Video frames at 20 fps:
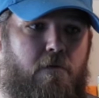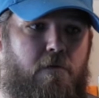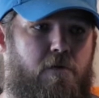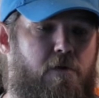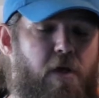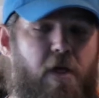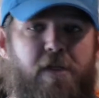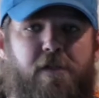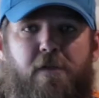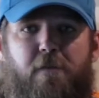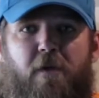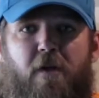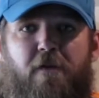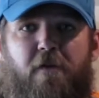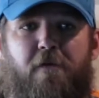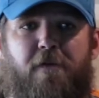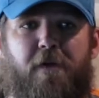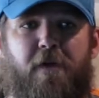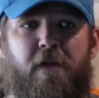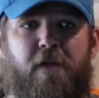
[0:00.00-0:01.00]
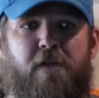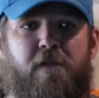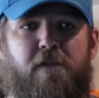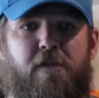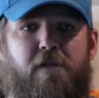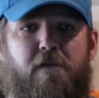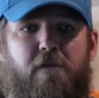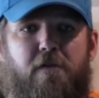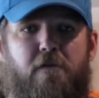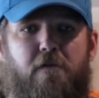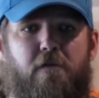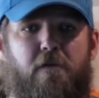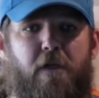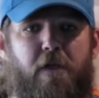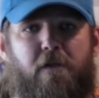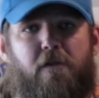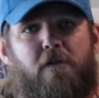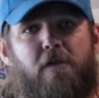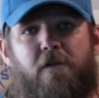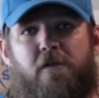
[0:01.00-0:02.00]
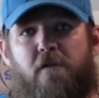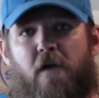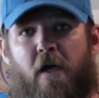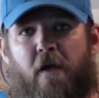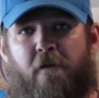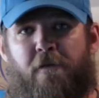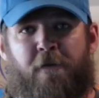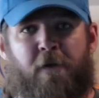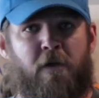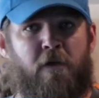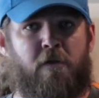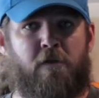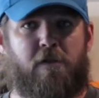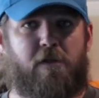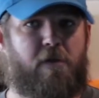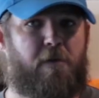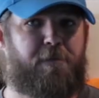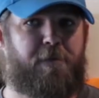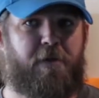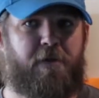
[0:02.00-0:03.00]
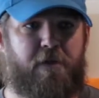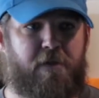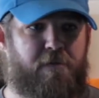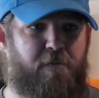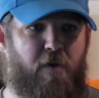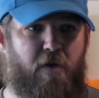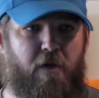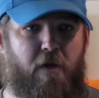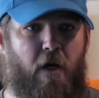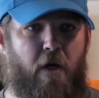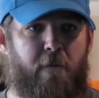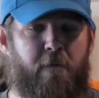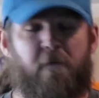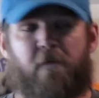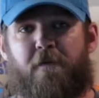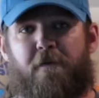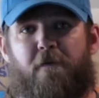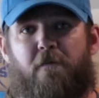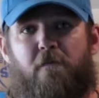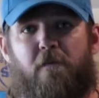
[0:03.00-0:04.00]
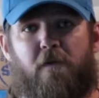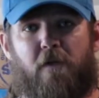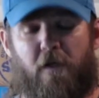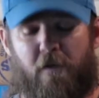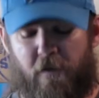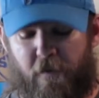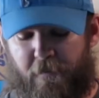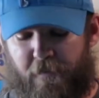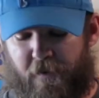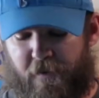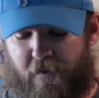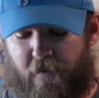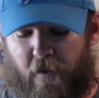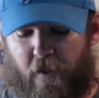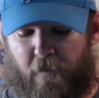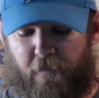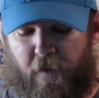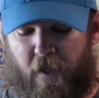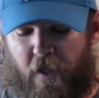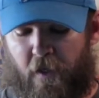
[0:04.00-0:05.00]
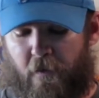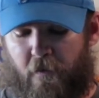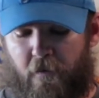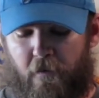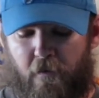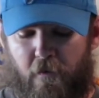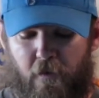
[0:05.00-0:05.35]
Try some other things, like the drag thing is something that's pretty common with a lipless crankbait.